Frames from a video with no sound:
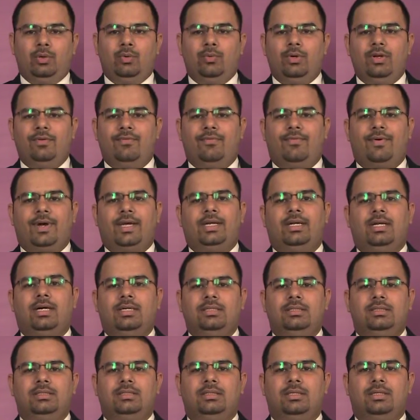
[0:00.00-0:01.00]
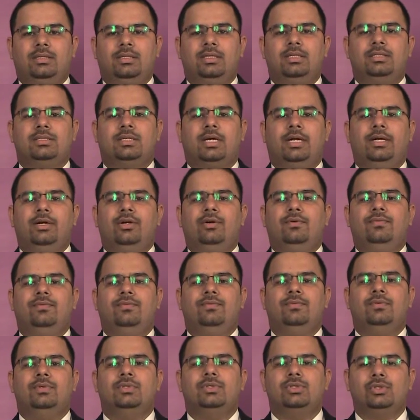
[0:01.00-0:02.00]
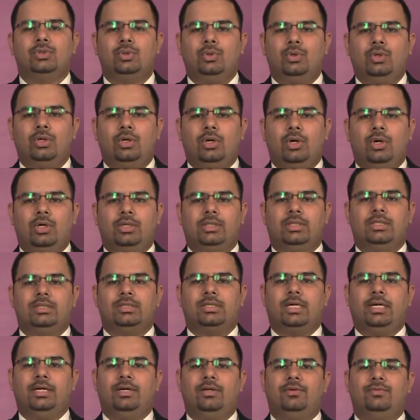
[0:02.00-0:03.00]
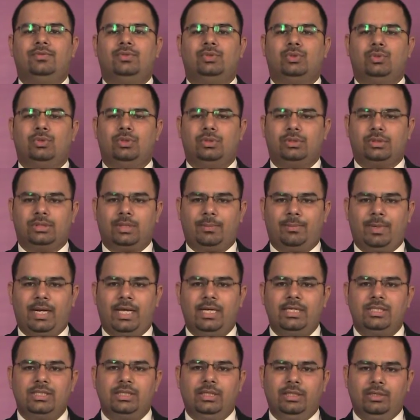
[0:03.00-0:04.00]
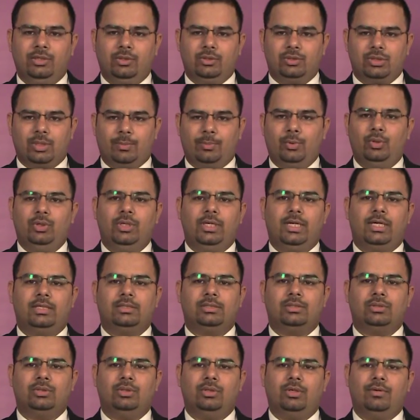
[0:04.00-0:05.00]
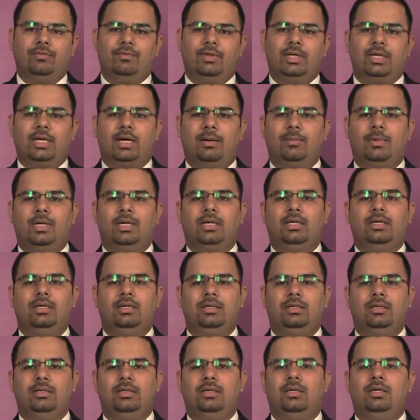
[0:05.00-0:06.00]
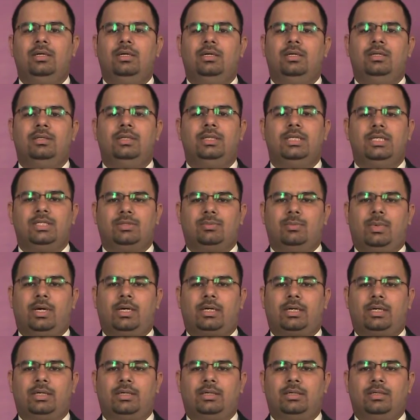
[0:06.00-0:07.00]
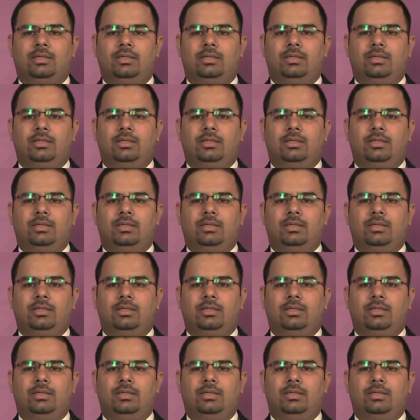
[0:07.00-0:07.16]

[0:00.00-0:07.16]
who will finance this kind of store or this kind of supply chain to support that store will come under this market.